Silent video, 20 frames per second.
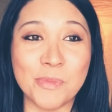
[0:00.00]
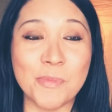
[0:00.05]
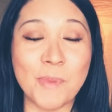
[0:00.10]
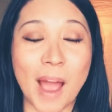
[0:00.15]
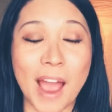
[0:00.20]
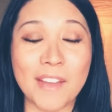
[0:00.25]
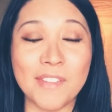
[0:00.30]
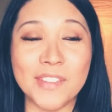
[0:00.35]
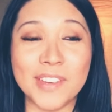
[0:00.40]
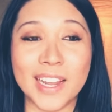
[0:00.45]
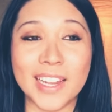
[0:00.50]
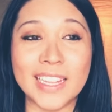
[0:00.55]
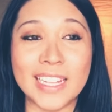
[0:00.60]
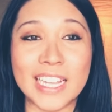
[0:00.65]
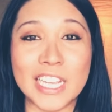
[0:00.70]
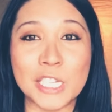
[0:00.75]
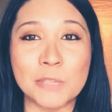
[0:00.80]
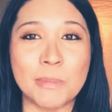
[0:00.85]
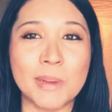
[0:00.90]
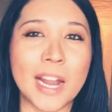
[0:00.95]
I've done
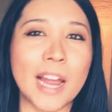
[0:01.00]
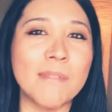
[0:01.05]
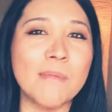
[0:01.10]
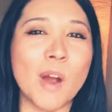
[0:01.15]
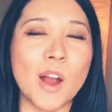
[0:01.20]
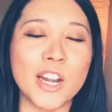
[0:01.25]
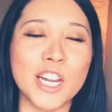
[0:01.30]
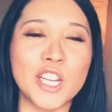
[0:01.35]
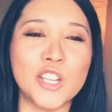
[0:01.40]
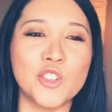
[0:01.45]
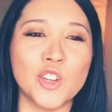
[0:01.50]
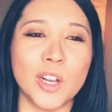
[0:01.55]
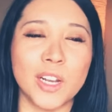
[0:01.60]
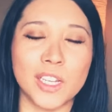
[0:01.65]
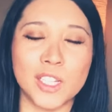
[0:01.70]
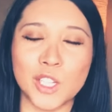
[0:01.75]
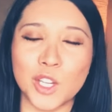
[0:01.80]
this, but I'm already drunk.